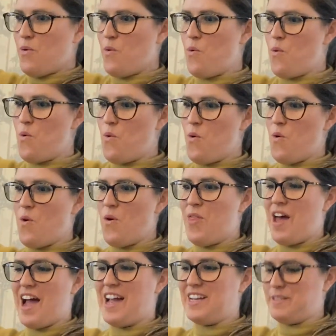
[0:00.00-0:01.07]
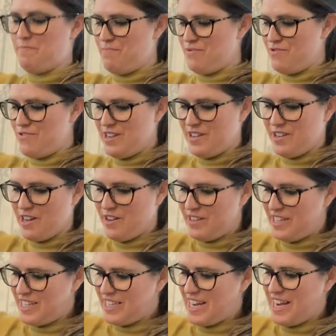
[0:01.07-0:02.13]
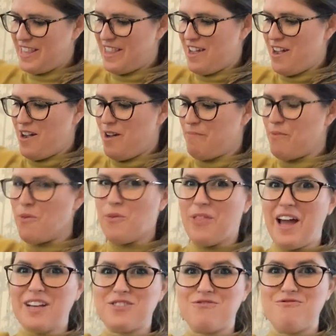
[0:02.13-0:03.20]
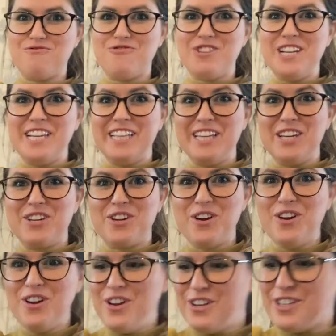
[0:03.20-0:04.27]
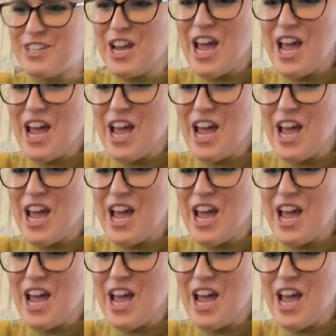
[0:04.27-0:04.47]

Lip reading: Oh, that is brilliant. I'll just tighten that up. Oh, that's really good.